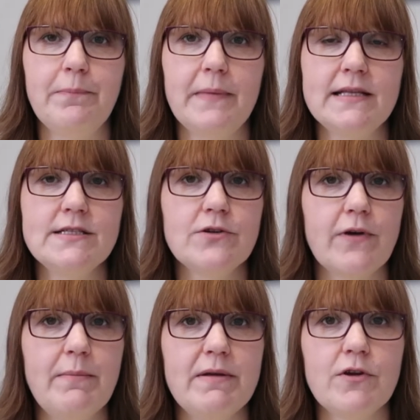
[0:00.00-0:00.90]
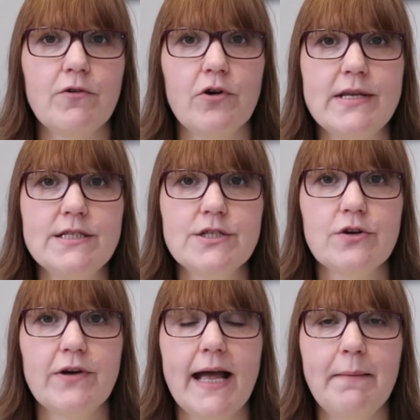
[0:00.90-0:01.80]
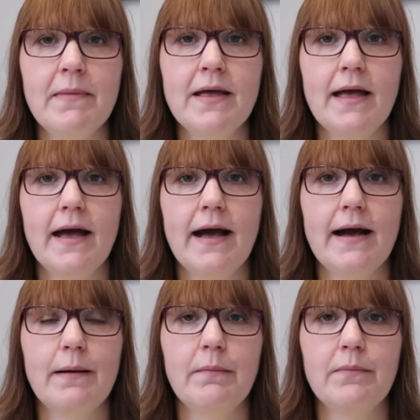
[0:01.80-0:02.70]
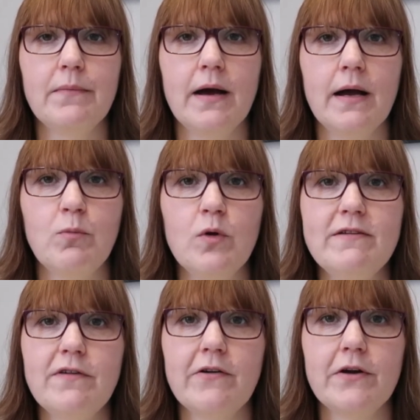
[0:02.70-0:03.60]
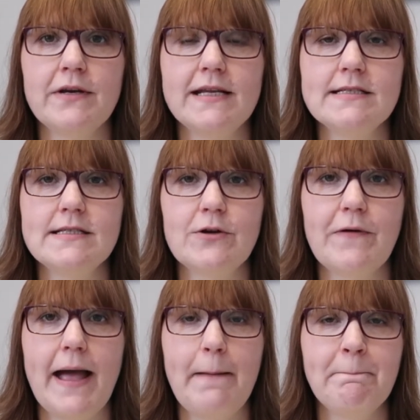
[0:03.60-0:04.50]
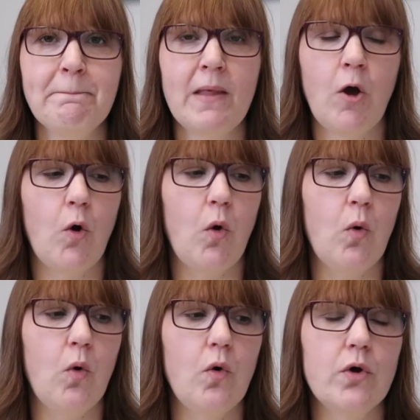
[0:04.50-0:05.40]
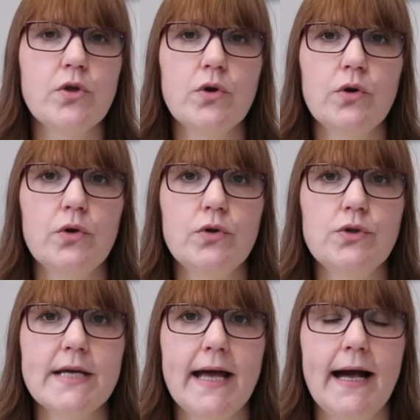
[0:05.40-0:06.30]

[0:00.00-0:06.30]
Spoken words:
Instagram. If you're on Instagram, I'm Woolly Ferret on Instagram, or you could